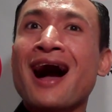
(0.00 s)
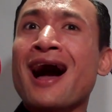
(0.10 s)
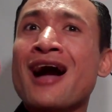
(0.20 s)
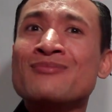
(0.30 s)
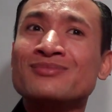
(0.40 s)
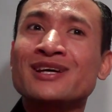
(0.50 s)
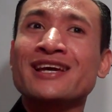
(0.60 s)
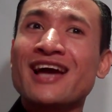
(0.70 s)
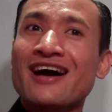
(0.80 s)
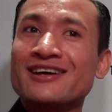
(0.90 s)
I'm
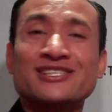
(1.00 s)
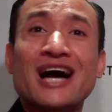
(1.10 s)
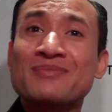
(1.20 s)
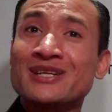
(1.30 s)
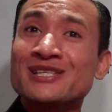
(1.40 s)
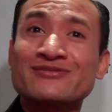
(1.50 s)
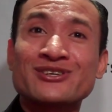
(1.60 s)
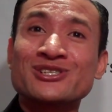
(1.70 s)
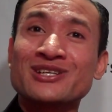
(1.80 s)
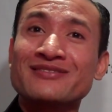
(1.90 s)
looking at a Japanese
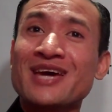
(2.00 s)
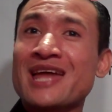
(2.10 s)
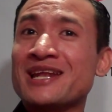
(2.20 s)
version of it,